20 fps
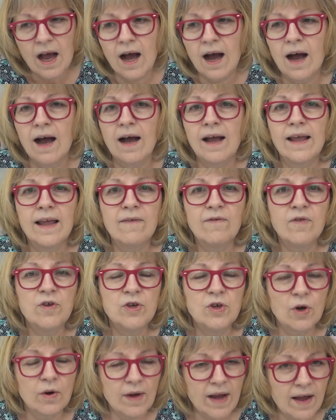If you
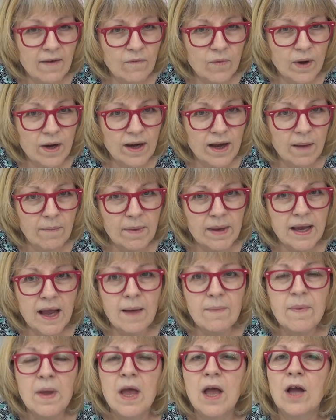don't have one coming
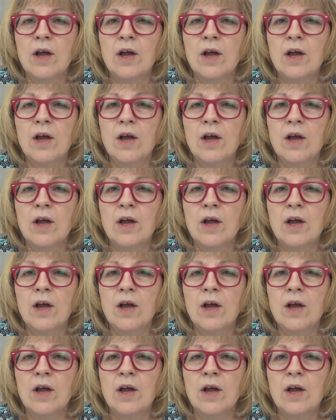up,